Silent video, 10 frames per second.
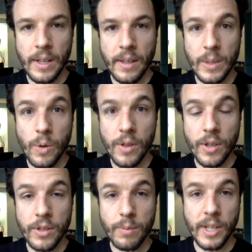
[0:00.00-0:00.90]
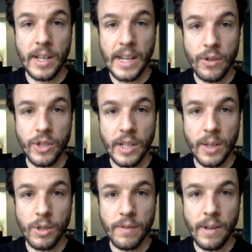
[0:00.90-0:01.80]
There's one that's particularly interesting that
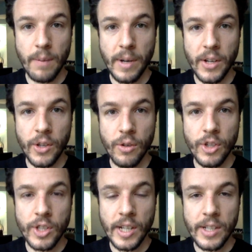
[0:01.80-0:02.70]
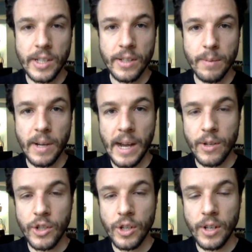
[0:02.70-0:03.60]
was developed by a neuroscientist about how
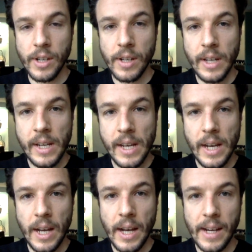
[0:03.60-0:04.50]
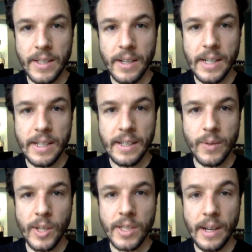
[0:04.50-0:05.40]
to turn anxiety into
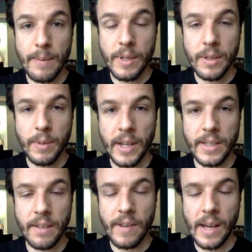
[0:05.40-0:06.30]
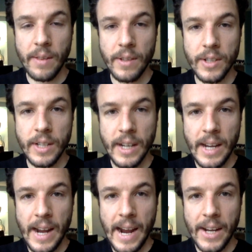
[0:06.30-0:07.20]
excitement, because he found that
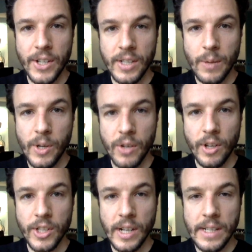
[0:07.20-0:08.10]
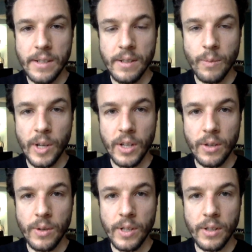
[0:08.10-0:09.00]
actually when you're excited and when
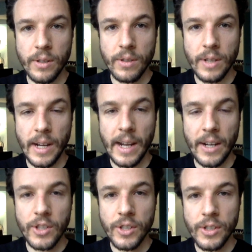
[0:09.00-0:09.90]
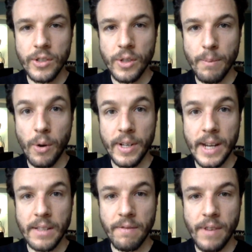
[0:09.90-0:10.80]
you're anxious, the body
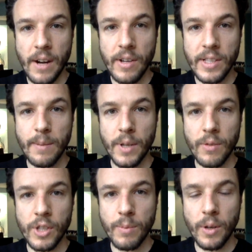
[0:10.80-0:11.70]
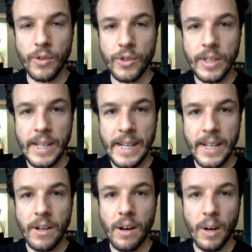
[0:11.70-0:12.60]
has a very similar response.
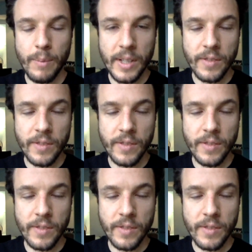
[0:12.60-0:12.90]
Your heart beats